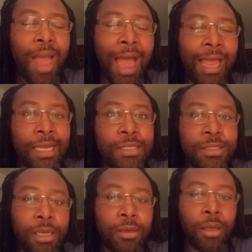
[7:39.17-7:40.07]
like I
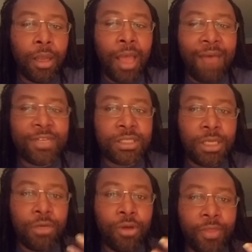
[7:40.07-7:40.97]
said,
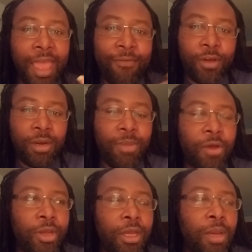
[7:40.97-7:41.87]
obviously, you know, the African
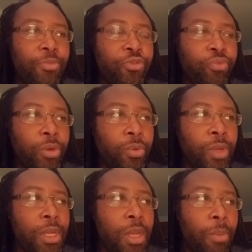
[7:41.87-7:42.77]
American comes through,
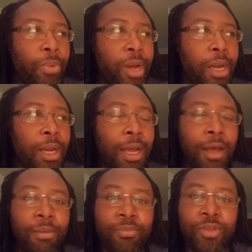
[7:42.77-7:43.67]
but
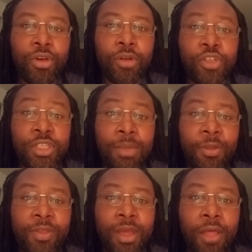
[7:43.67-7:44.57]
you know, just some
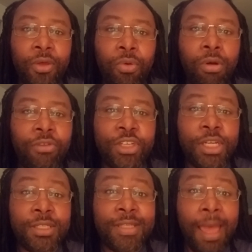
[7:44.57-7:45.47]
of the other
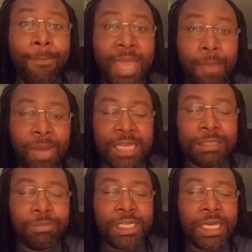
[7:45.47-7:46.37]
origins that may
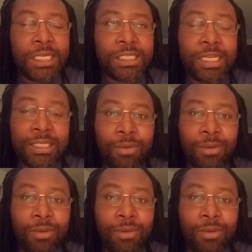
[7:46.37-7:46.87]
possibly exist.